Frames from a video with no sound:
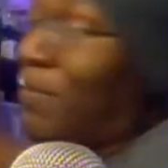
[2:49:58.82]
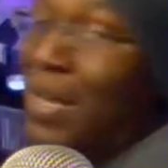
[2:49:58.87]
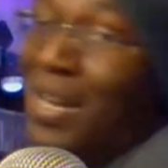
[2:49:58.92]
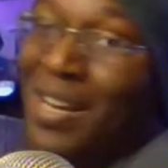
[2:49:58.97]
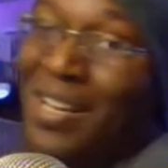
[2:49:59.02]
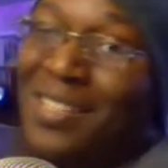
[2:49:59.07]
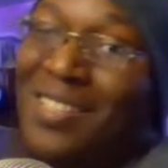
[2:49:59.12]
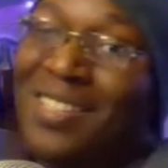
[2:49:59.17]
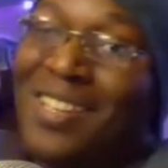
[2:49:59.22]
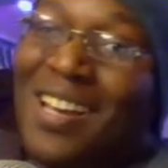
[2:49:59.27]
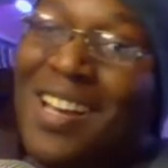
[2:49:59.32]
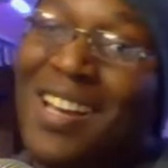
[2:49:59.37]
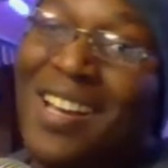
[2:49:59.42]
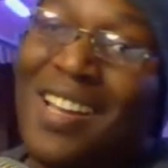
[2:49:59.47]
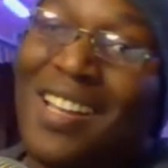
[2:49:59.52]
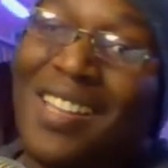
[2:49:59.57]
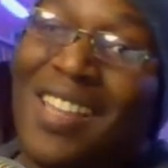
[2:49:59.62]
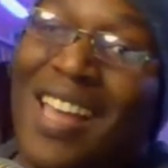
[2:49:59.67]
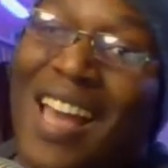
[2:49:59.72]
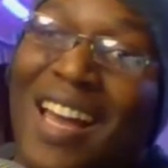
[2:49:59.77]
minutes.
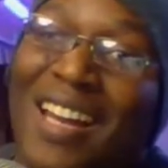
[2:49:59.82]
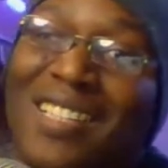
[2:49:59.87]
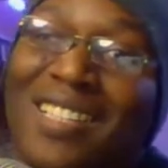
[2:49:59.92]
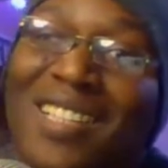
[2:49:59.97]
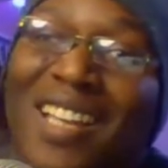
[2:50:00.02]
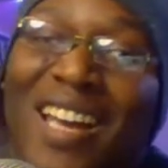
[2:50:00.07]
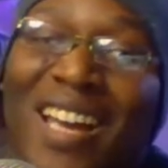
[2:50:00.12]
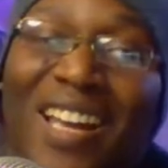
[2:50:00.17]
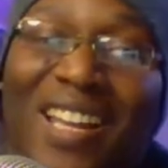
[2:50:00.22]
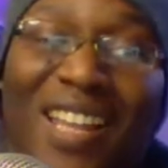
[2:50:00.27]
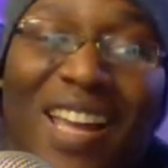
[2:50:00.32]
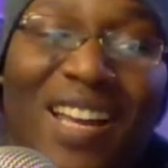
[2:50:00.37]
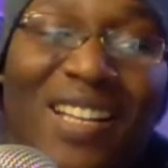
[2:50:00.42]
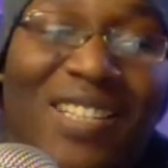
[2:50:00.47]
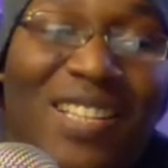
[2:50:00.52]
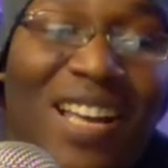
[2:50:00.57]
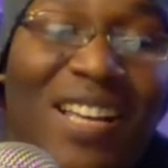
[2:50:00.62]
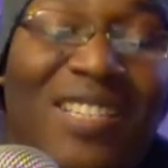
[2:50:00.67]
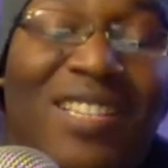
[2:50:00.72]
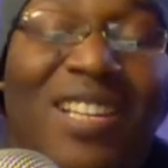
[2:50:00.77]
That is a
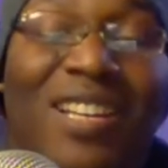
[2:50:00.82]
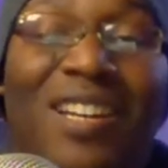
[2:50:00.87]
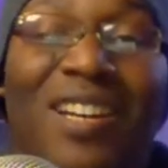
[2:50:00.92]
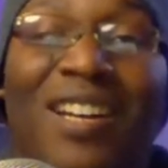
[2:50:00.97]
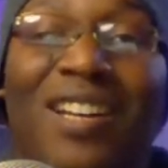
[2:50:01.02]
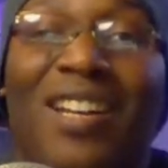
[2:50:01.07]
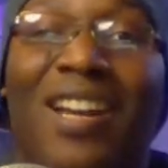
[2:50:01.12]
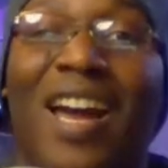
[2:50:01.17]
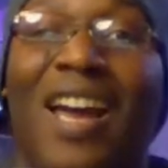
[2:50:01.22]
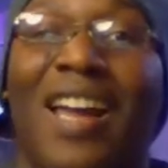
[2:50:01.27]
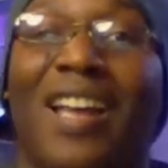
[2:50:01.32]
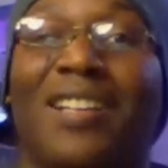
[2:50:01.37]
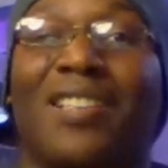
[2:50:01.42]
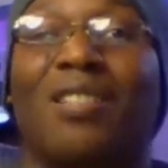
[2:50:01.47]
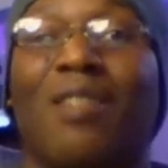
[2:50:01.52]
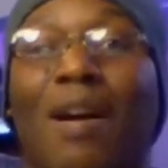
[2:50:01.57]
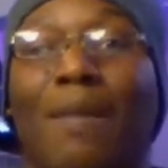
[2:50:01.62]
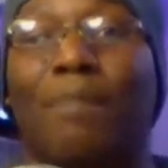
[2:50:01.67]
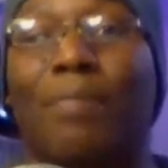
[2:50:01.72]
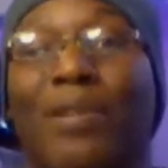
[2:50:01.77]
that's that's a good
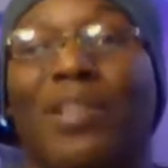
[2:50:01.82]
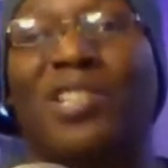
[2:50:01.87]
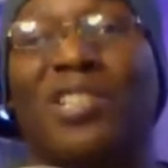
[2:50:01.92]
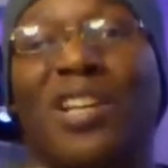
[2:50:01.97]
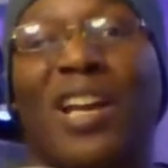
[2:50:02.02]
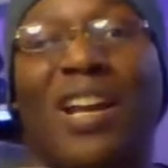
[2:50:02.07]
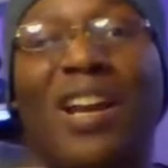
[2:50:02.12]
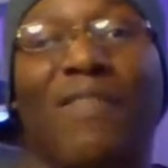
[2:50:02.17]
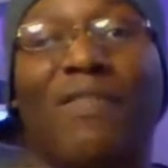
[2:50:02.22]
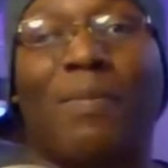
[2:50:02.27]
night. So I appreciate